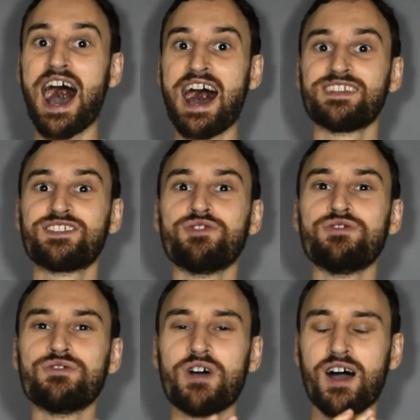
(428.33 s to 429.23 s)
and
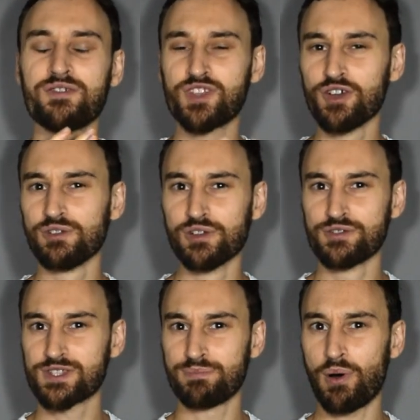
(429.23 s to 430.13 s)
you don't
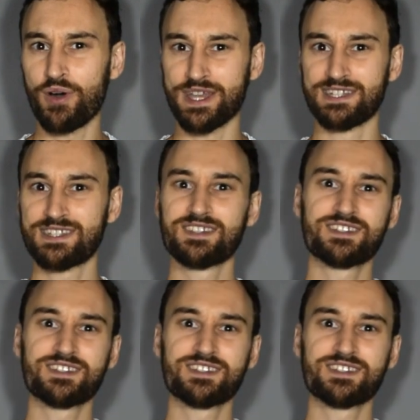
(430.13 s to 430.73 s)
lose the point,